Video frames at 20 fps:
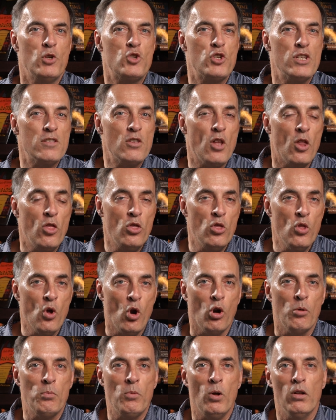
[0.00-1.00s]
which is the
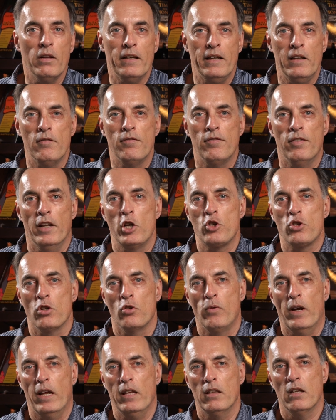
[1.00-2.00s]
normal
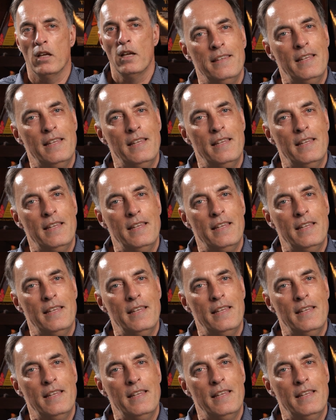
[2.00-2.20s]
inflation rate.